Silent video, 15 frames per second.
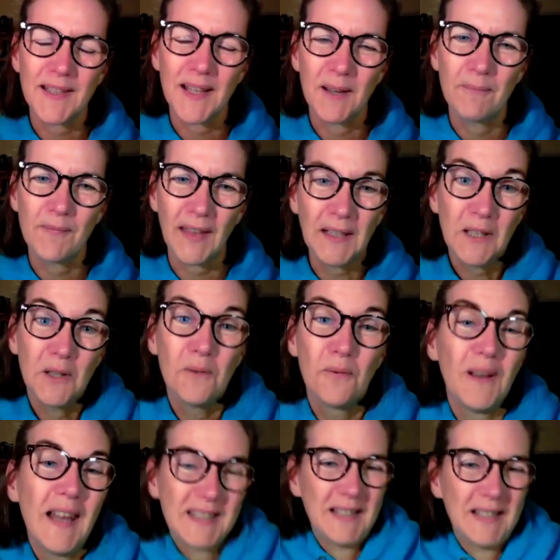So thank you
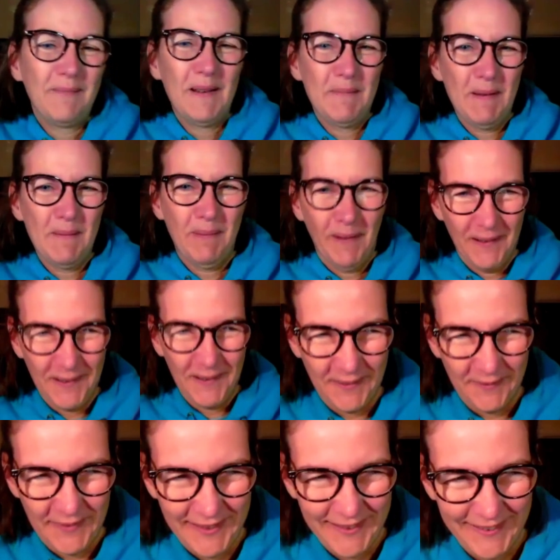for letting me be
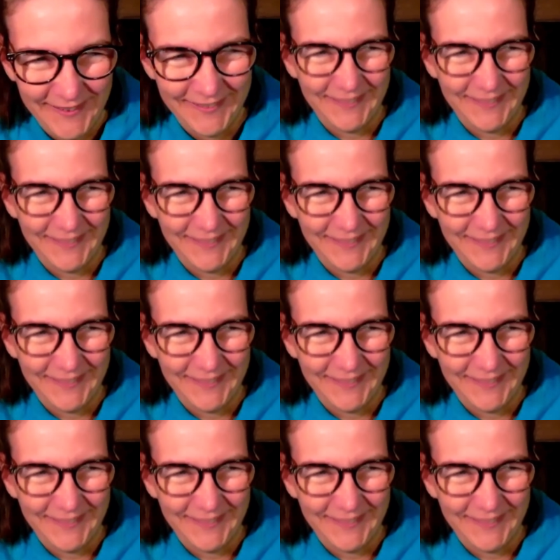part of it.